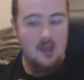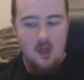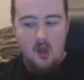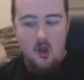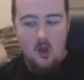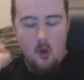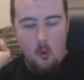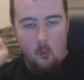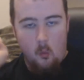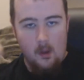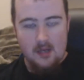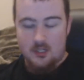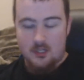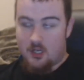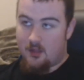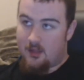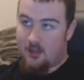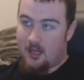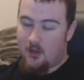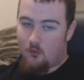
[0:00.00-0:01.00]
which
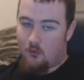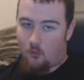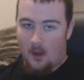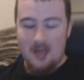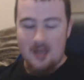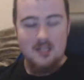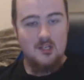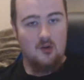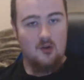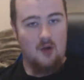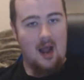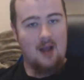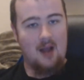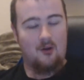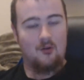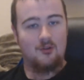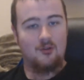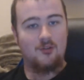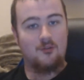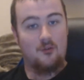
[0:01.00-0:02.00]
the rice
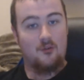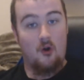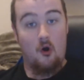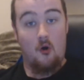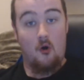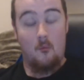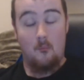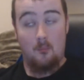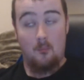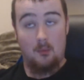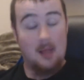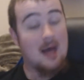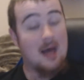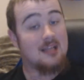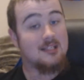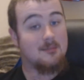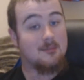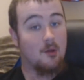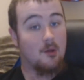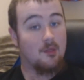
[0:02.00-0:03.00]
crackers from
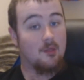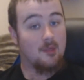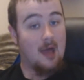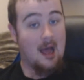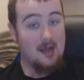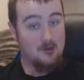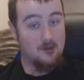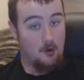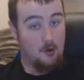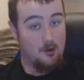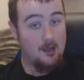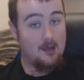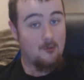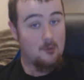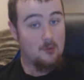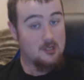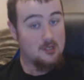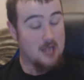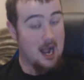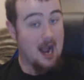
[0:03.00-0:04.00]
last month had on it,
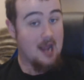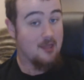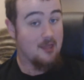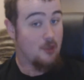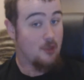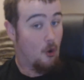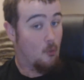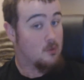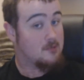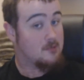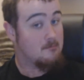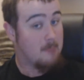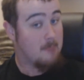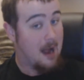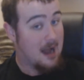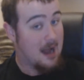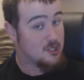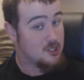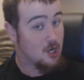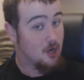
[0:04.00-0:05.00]
which I thought was
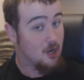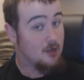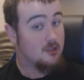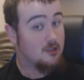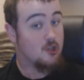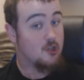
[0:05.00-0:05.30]
matcha. So